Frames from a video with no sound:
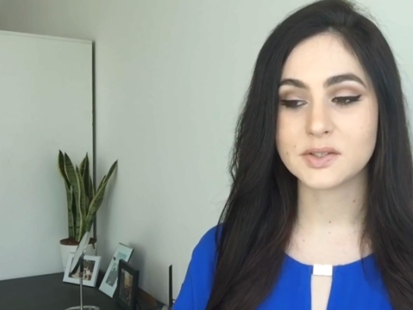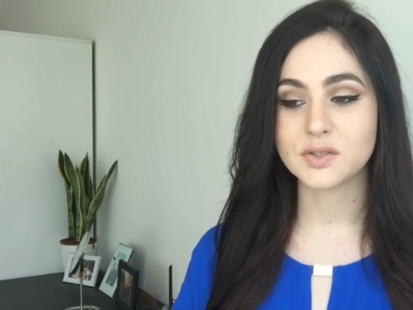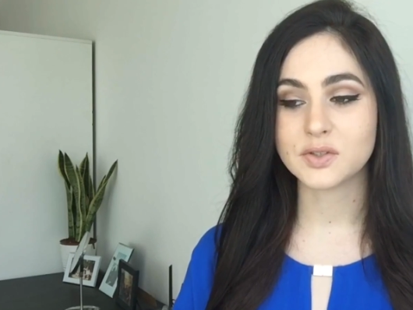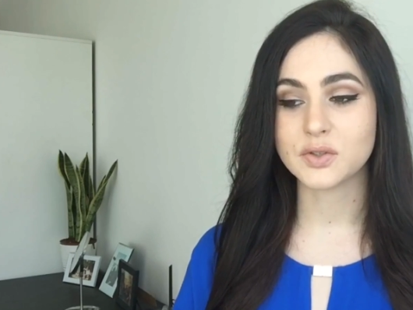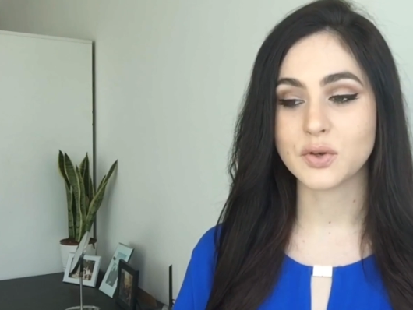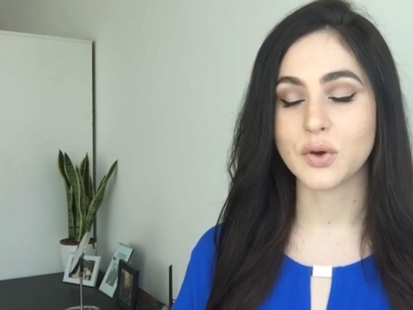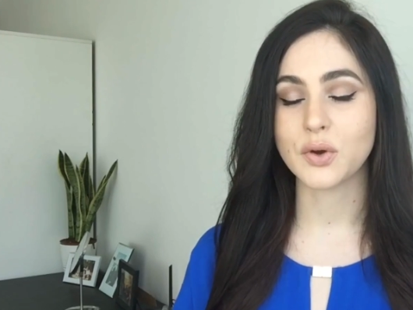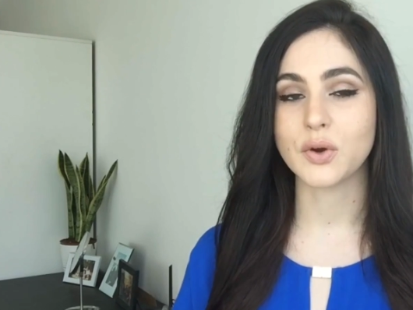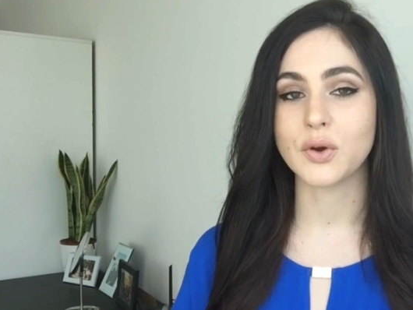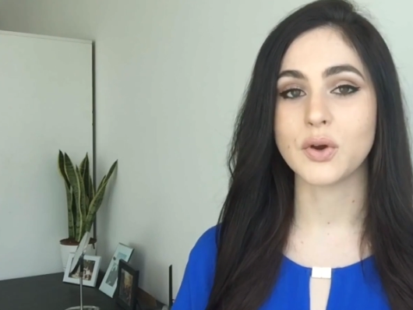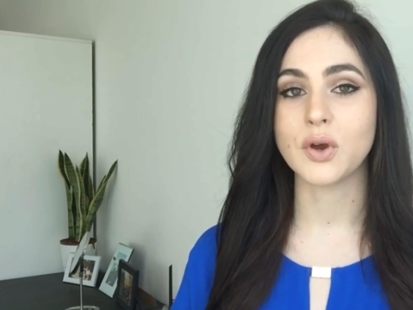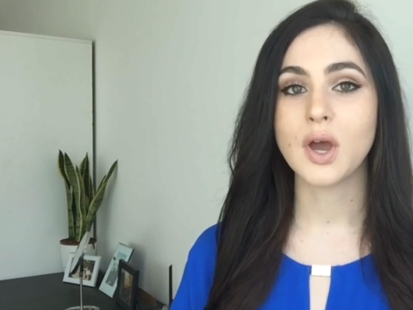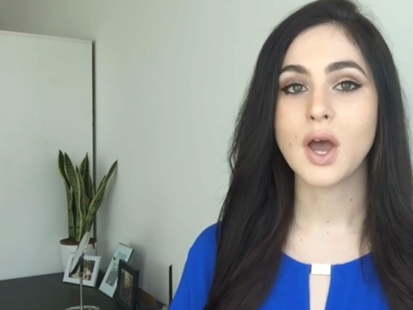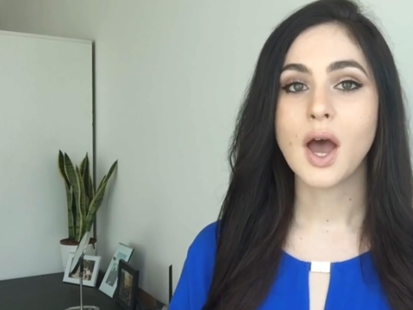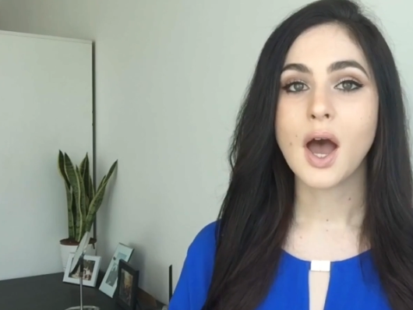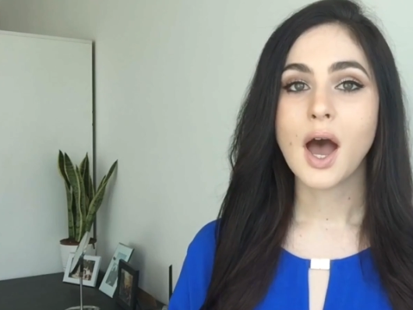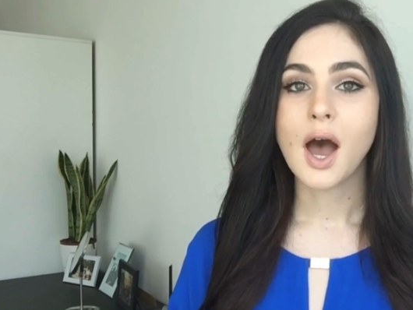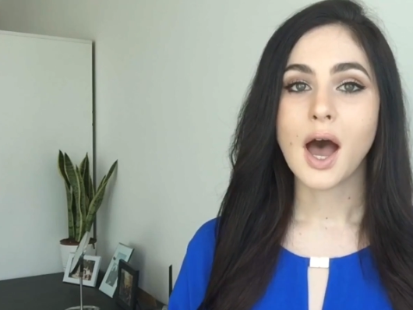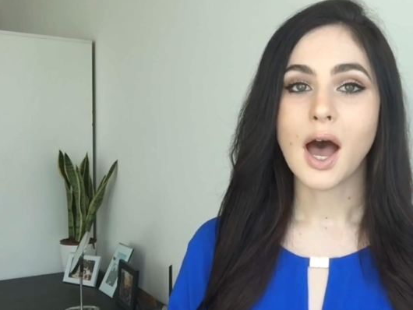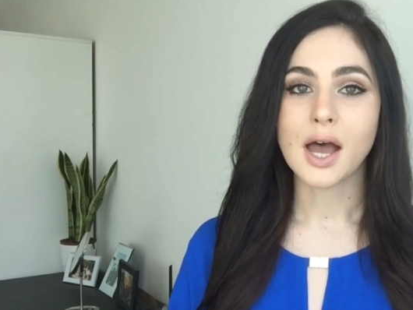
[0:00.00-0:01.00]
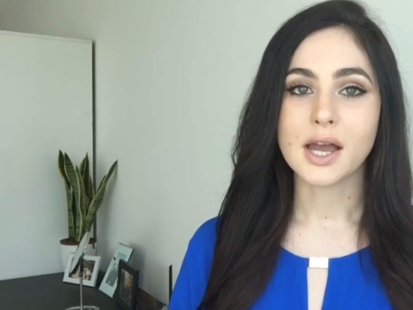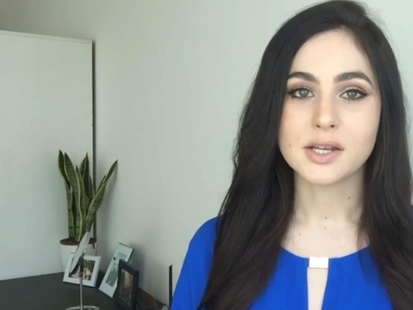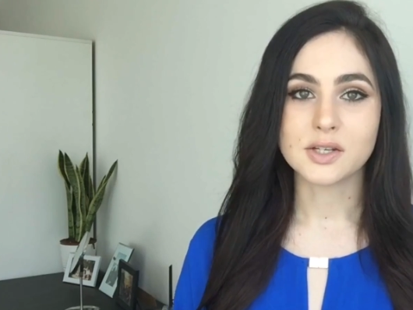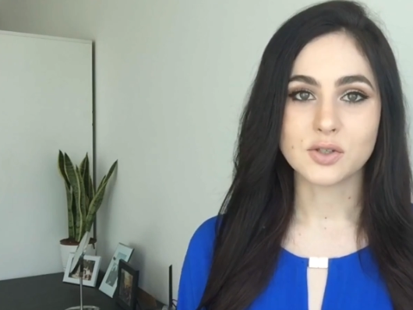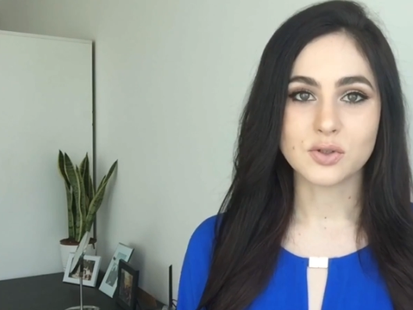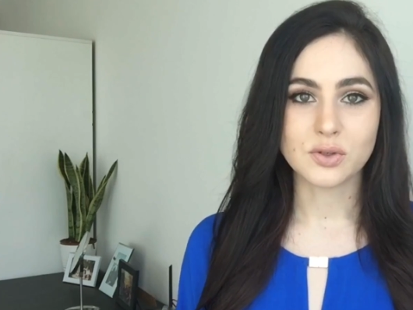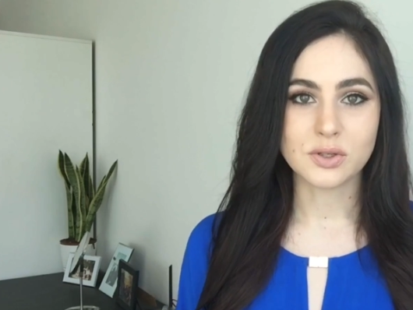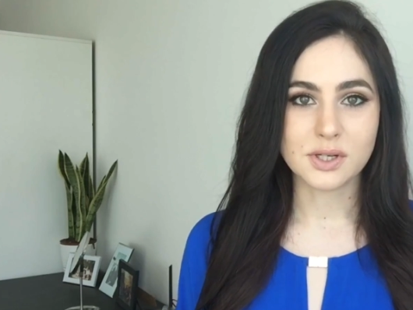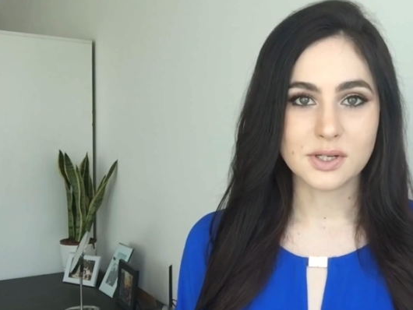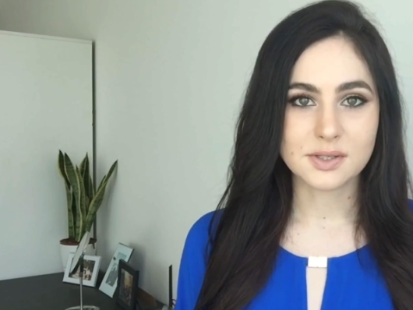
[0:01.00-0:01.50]
So I
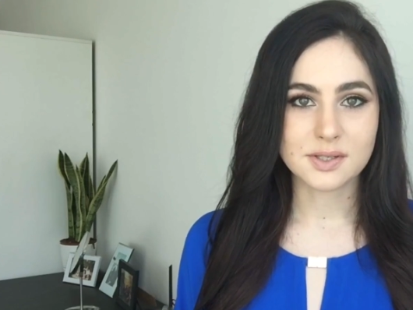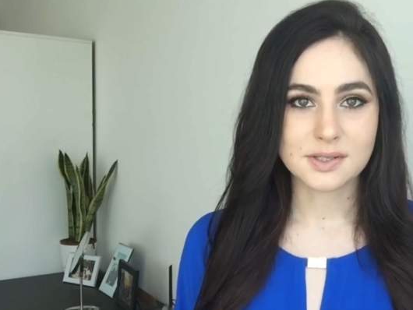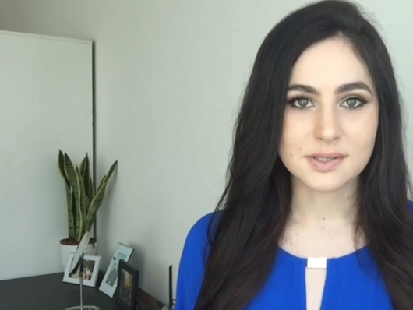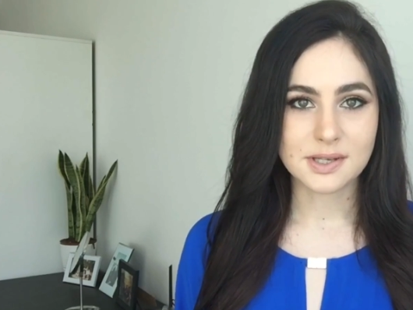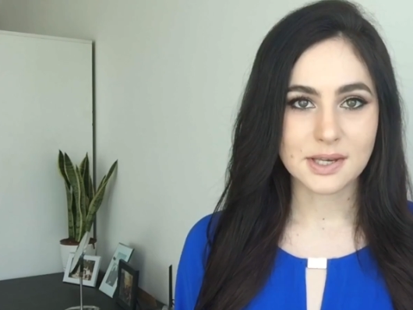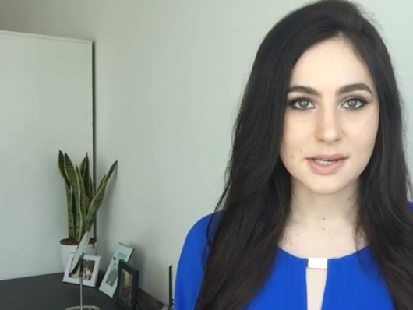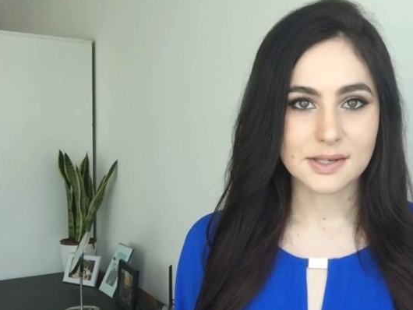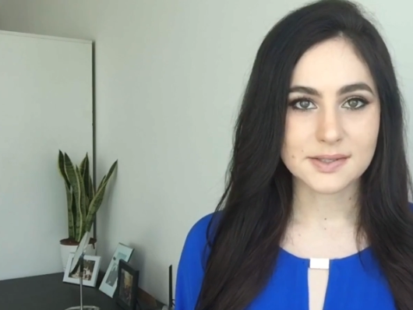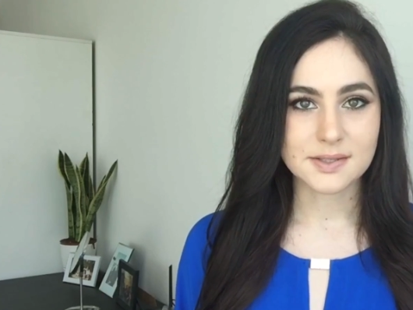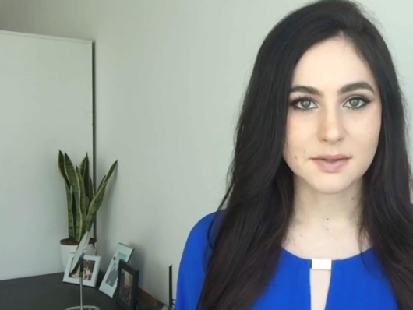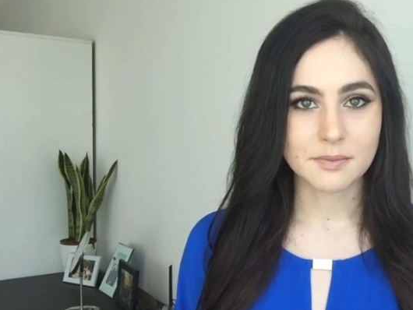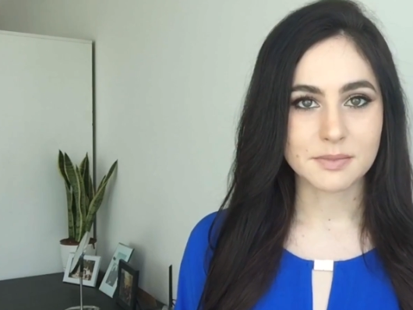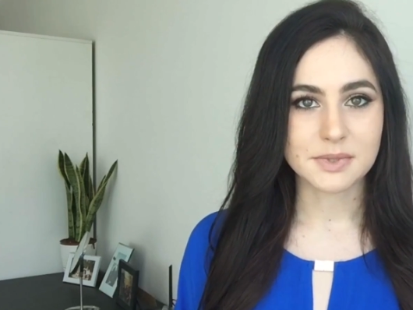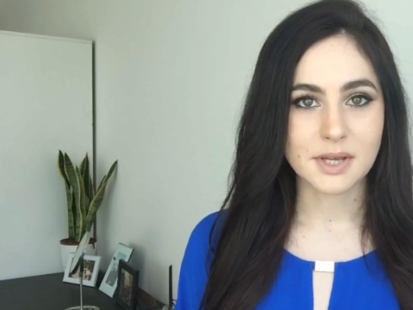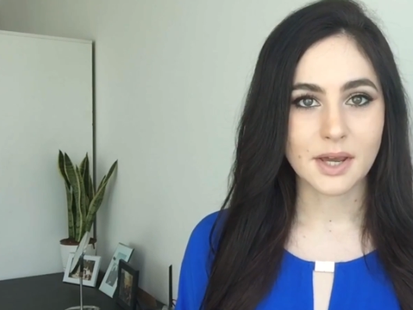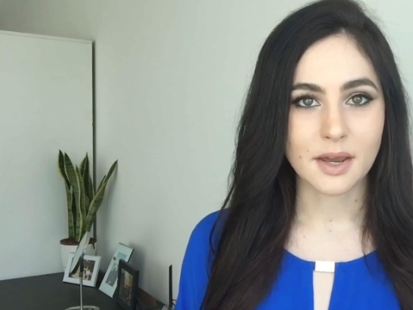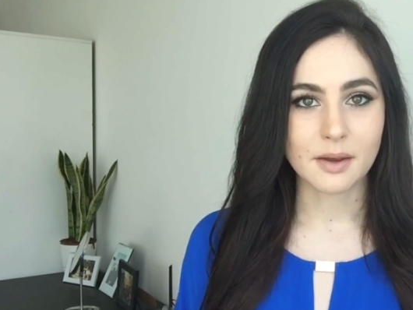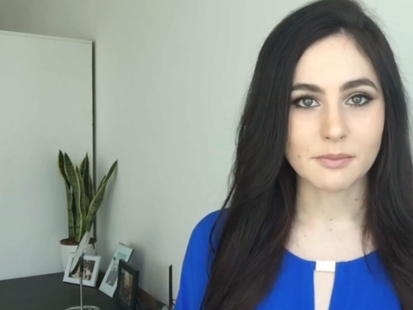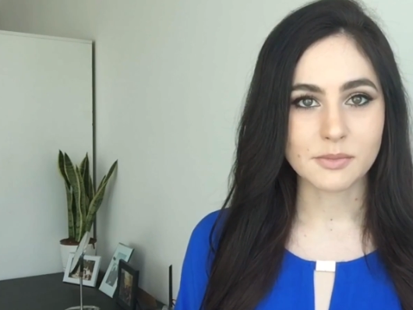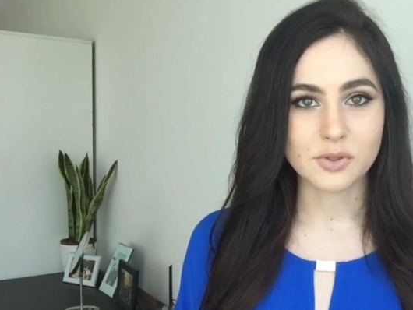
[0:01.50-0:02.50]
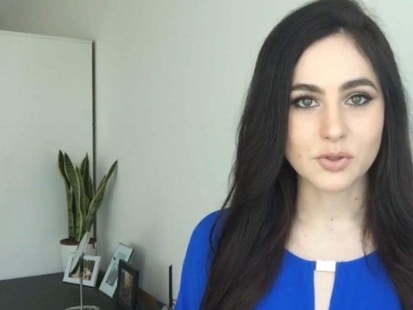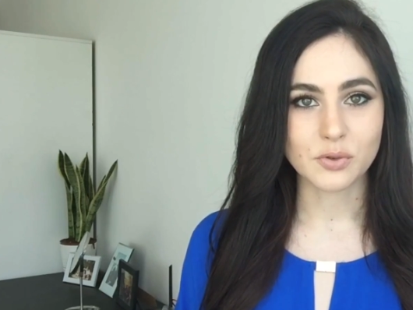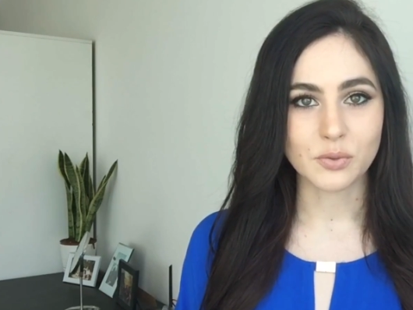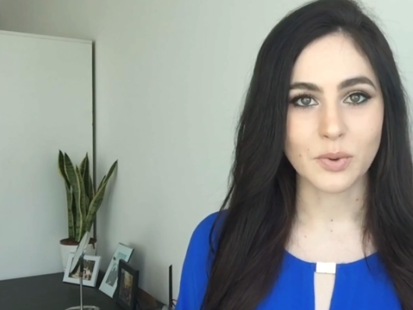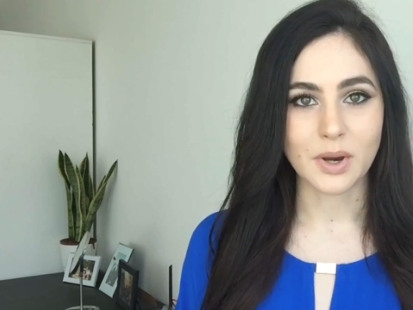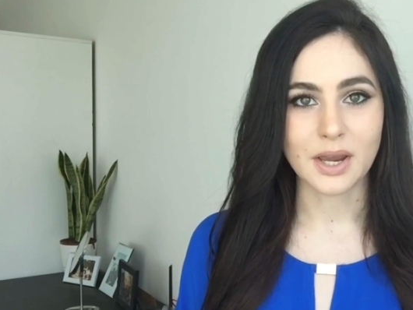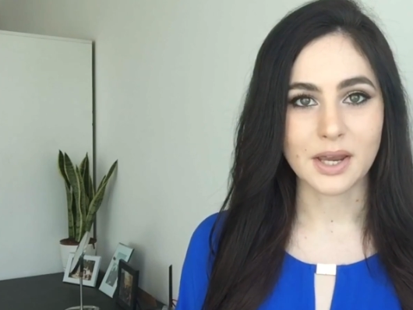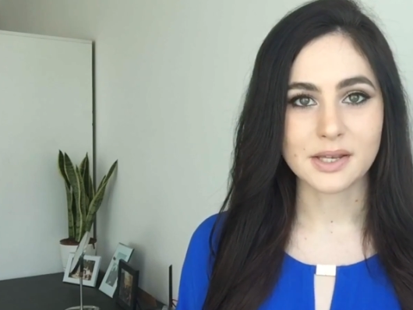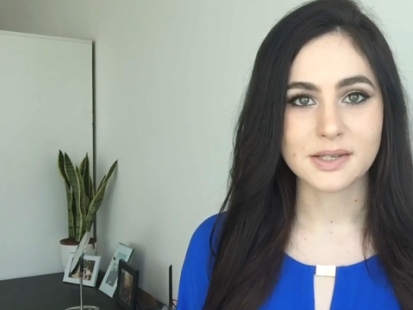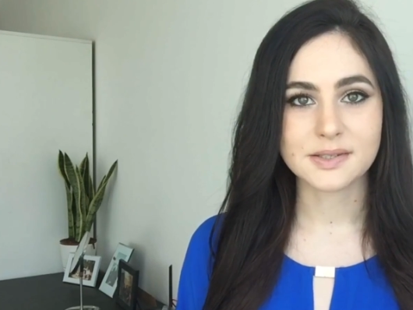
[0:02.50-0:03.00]
do need to take some time to
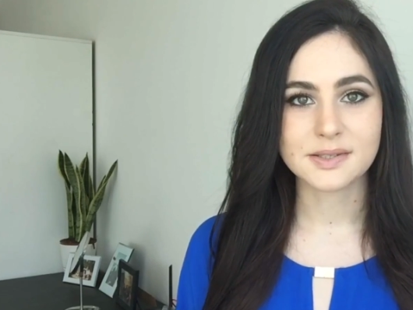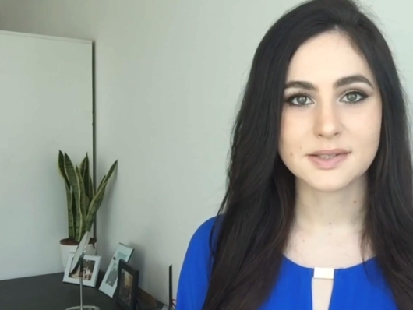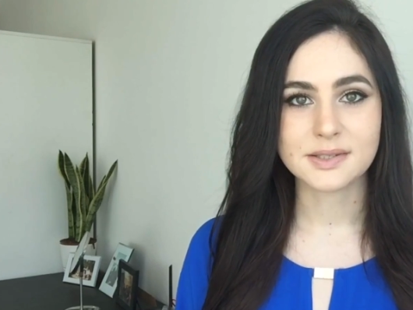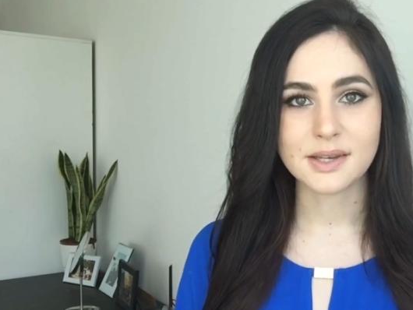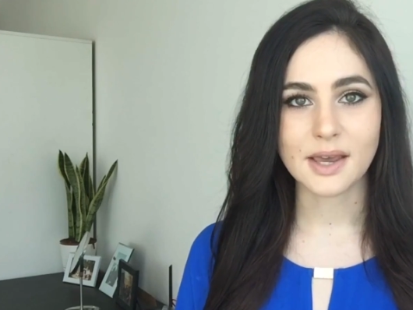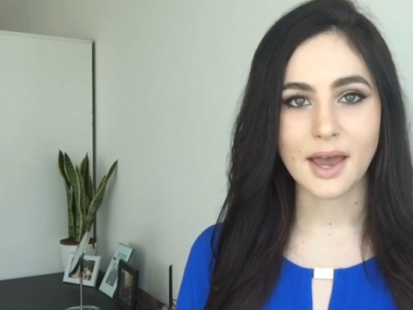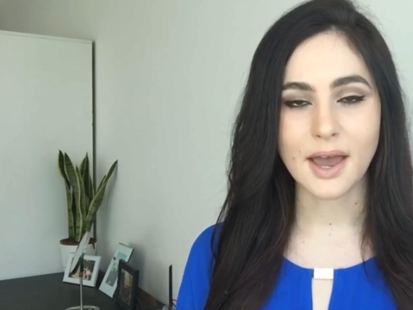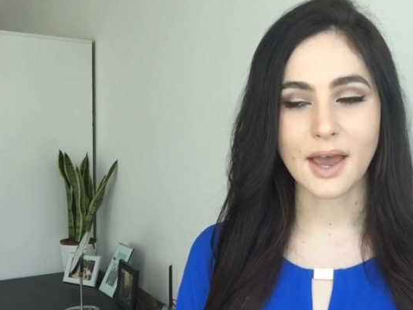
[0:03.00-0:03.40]
rest,